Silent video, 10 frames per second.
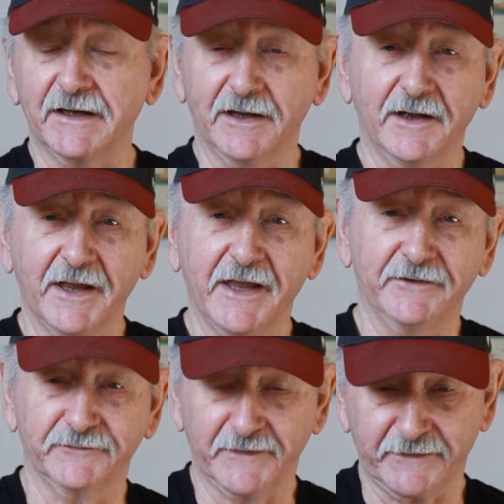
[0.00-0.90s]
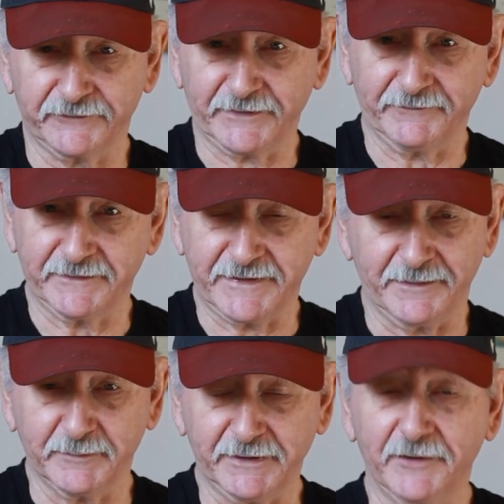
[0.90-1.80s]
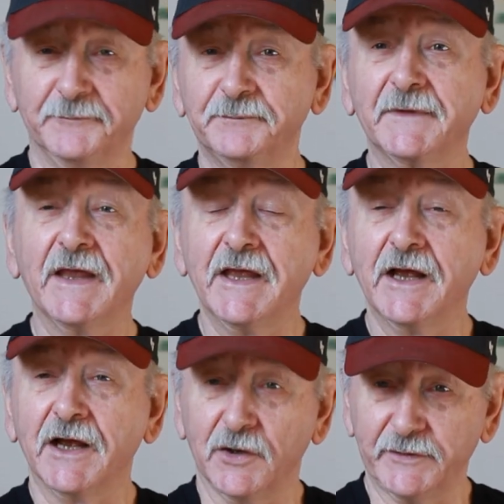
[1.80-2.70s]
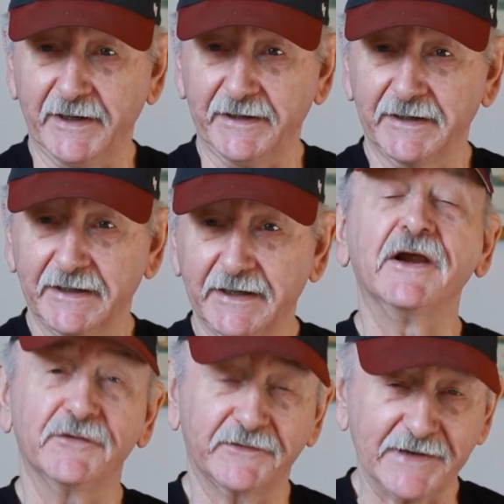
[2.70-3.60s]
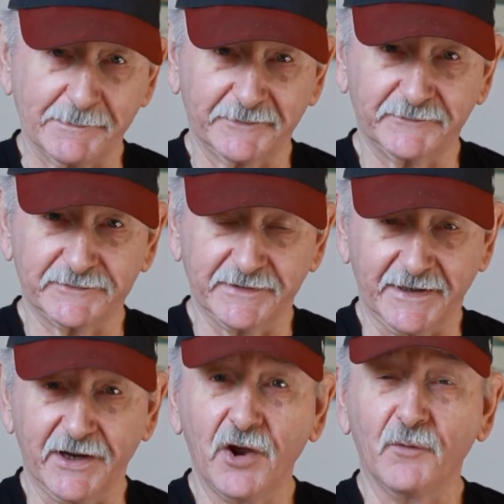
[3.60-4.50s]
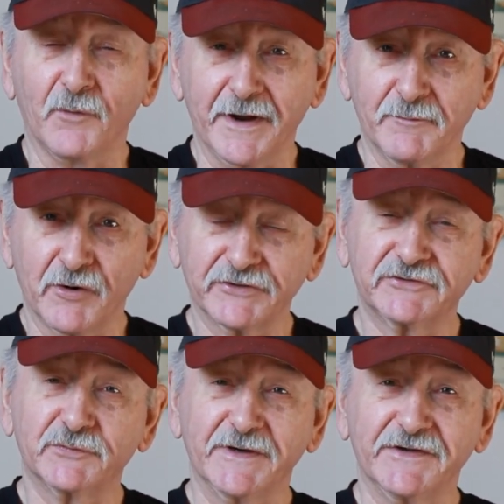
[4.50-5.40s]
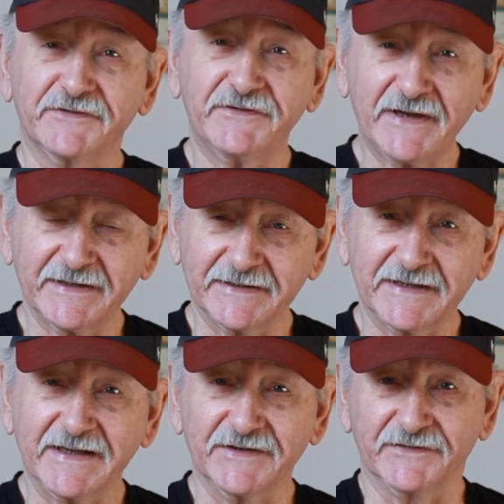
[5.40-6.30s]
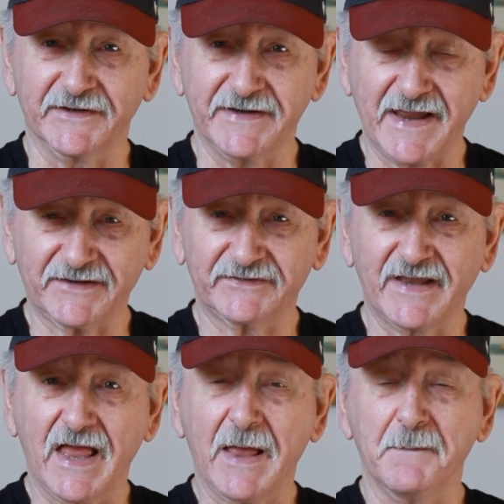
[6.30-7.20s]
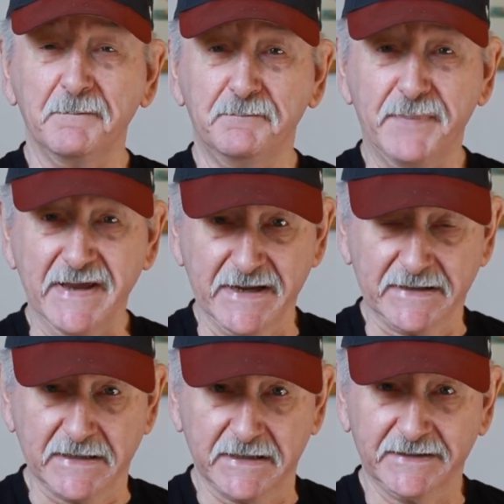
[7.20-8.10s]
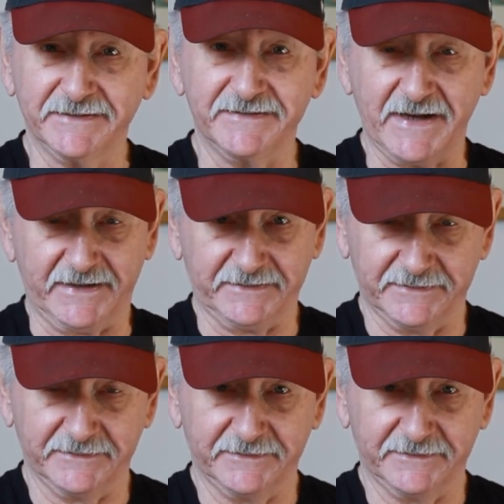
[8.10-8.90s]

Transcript: and you'll find that stuff down below. Okay, here's the topic for today, why March 22nd is the next big date.